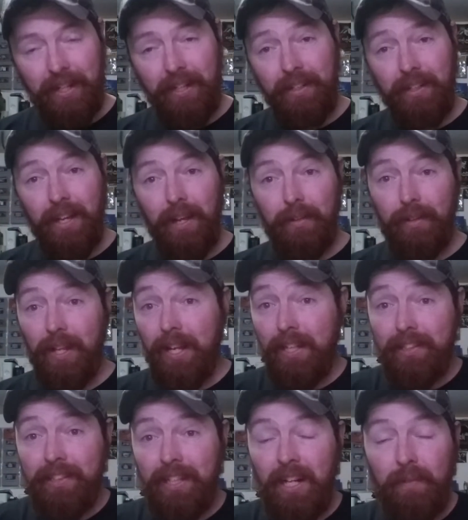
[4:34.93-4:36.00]
and like
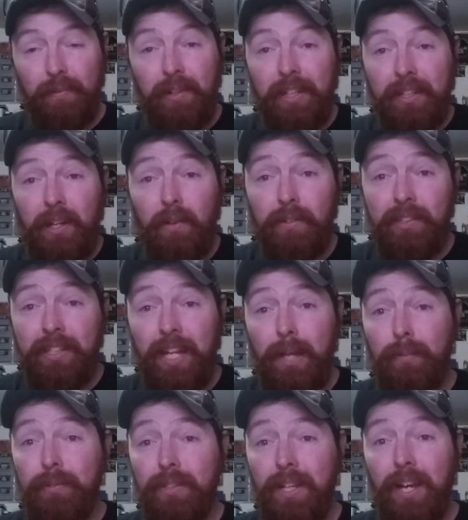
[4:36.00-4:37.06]
I said, I've cleaned all those
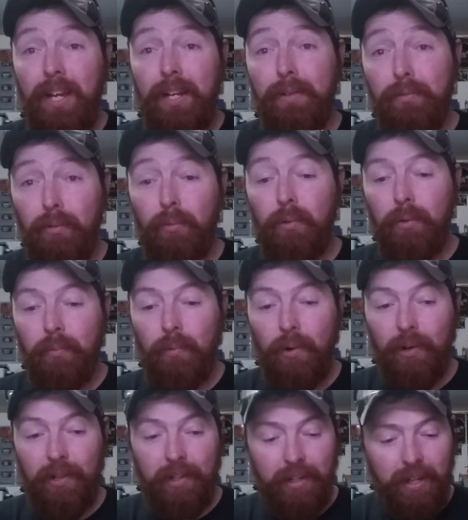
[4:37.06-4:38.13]
games that every one
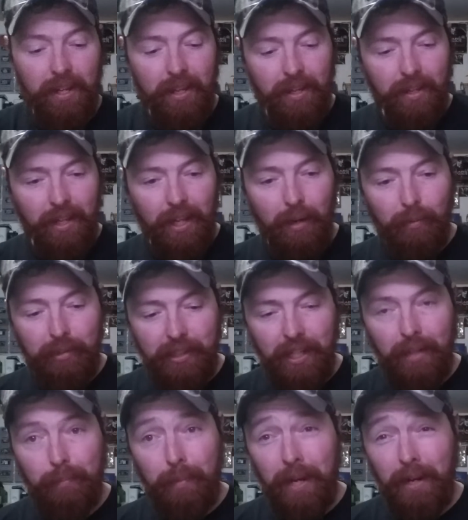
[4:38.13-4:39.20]
worked. And I wish
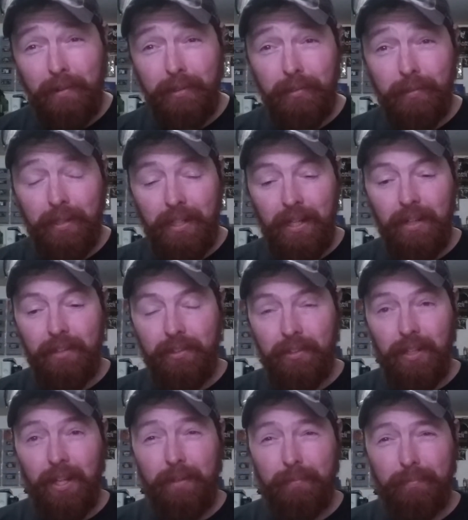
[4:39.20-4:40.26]
I had batteries right now.
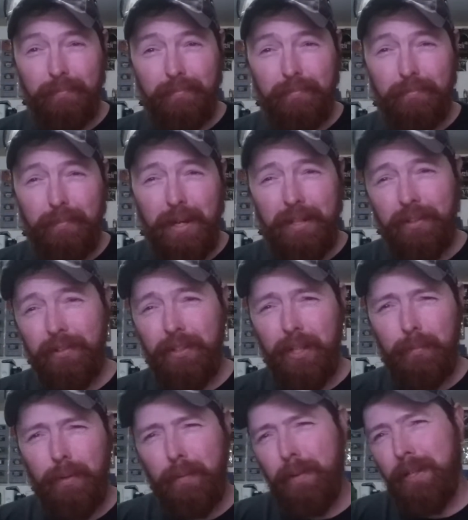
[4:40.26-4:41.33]
I might do
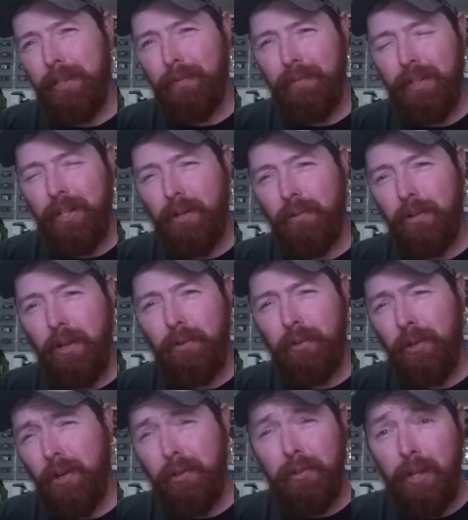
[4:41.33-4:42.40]
that, might make the video
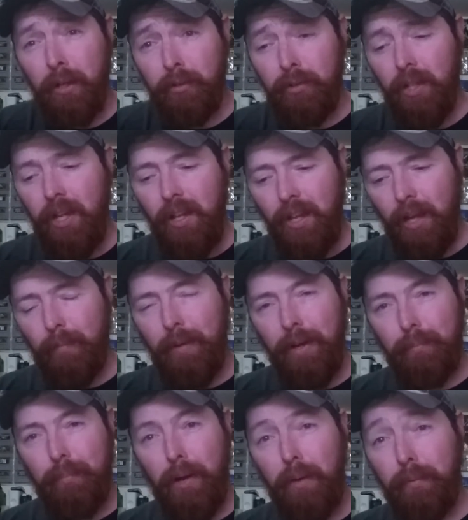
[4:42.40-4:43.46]
longer. Who knows? I
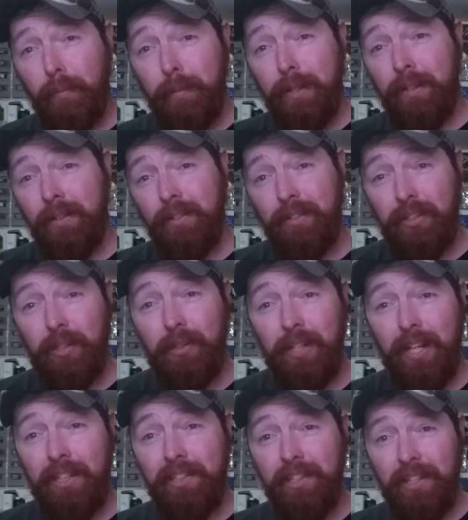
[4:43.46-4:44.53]
might pop them in, show
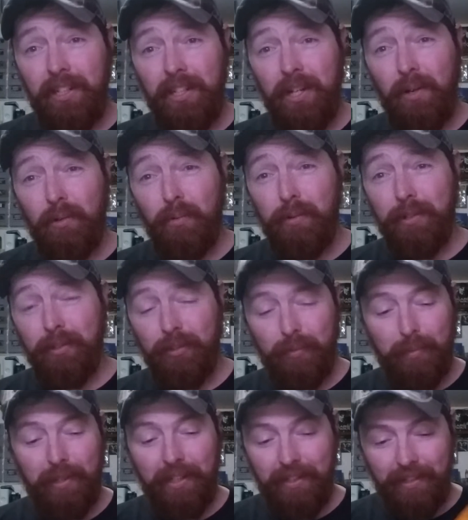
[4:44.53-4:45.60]
you guys that it all
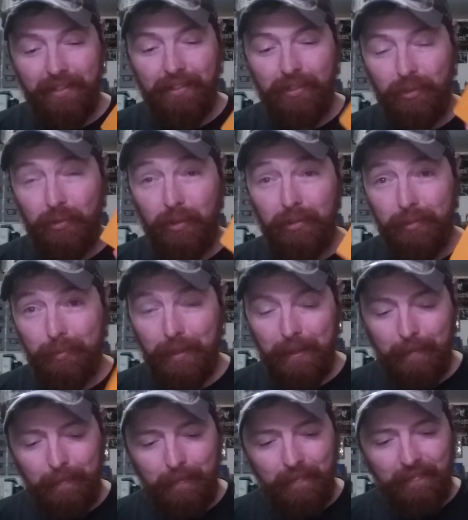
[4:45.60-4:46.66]
works. But it does, trust me.